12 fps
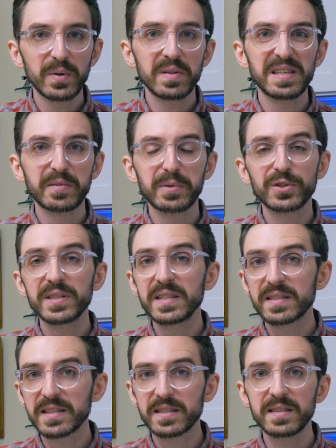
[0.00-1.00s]
both these
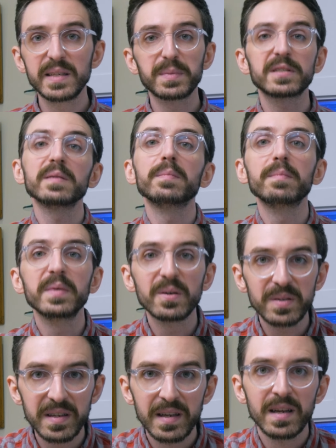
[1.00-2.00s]
machines. Let's steam some
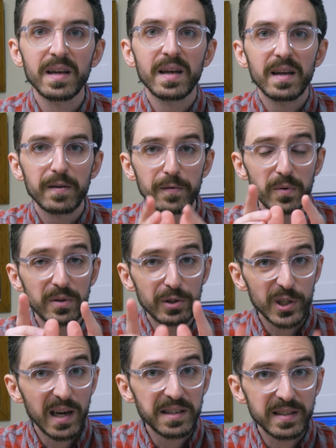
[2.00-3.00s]
milk. For the
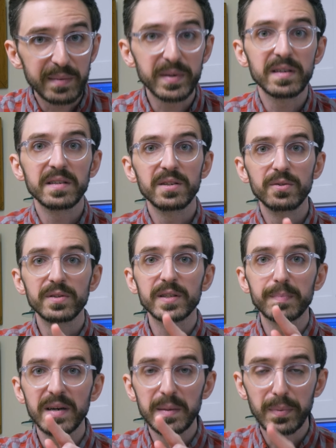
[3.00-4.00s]
shots, I'm gonna use my